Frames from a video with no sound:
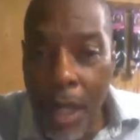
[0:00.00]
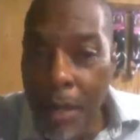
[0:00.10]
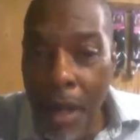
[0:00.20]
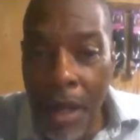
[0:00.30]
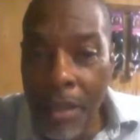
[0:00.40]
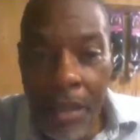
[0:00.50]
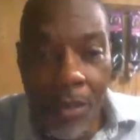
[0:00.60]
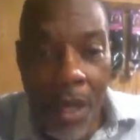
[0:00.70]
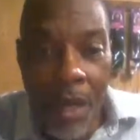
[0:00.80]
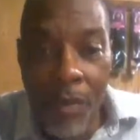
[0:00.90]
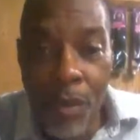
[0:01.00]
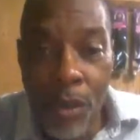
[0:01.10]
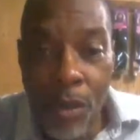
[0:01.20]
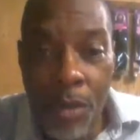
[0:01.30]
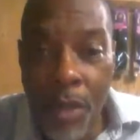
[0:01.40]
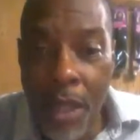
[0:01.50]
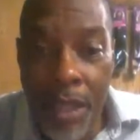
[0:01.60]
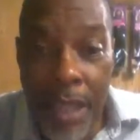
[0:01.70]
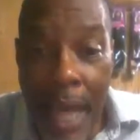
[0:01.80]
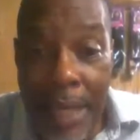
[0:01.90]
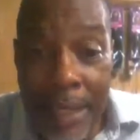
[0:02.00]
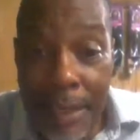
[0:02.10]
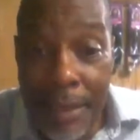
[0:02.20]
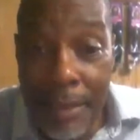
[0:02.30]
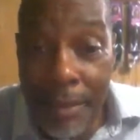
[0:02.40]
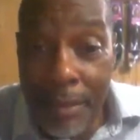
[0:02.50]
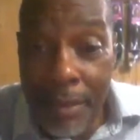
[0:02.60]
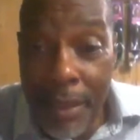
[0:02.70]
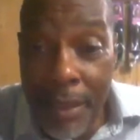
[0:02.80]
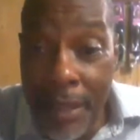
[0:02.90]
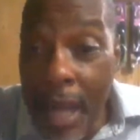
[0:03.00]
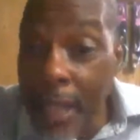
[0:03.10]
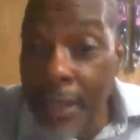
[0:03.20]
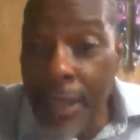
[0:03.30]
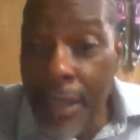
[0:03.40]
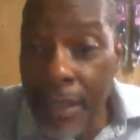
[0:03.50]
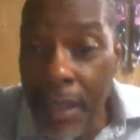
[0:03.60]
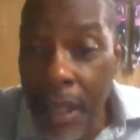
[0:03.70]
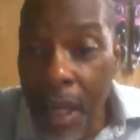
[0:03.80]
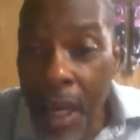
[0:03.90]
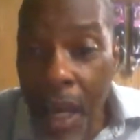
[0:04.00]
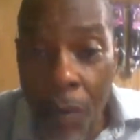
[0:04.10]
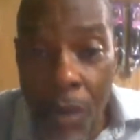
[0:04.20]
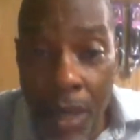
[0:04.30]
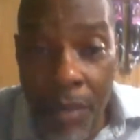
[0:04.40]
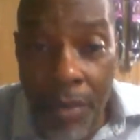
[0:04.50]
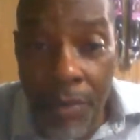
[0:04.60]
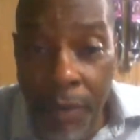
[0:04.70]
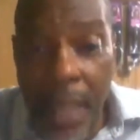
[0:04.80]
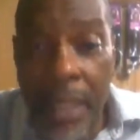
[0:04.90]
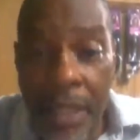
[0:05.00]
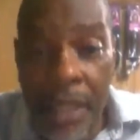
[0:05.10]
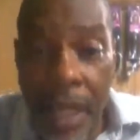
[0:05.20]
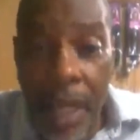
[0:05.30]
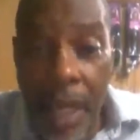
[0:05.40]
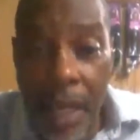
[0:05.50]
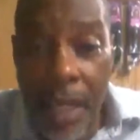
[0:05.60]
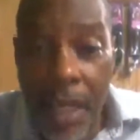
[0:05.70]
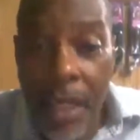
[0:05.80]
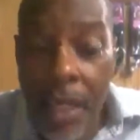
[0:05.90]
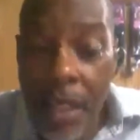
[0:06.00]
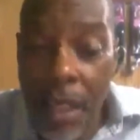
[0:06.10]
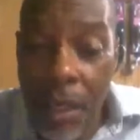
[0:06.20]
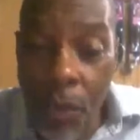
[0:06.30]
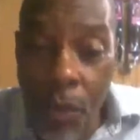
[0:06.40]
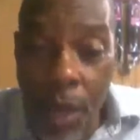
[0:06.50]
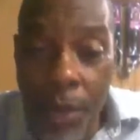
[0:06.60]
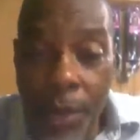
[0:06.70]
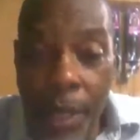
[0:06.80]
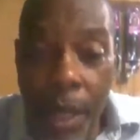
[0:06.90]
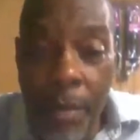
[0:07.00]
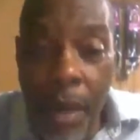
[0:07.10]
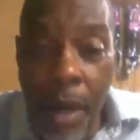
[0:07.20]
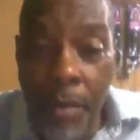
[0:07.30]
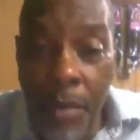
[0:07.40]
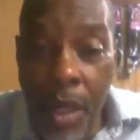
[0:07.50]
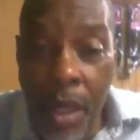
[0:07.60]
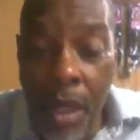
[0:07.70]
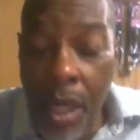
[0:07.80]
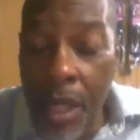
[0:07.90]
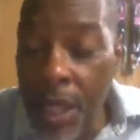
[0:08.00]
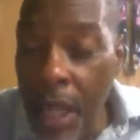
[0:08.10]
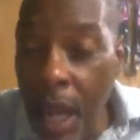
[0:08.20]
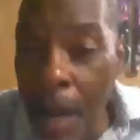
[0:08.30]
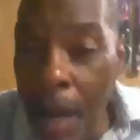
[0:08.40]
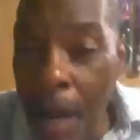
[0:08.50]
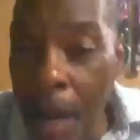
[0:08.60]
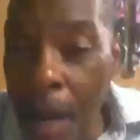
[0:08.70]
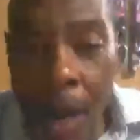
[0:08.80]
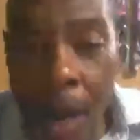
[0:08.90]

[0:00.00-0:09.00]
stop smoking that gunji or whatever you're doing because that is nonsense. And we living in fantasy land. And the one thing about me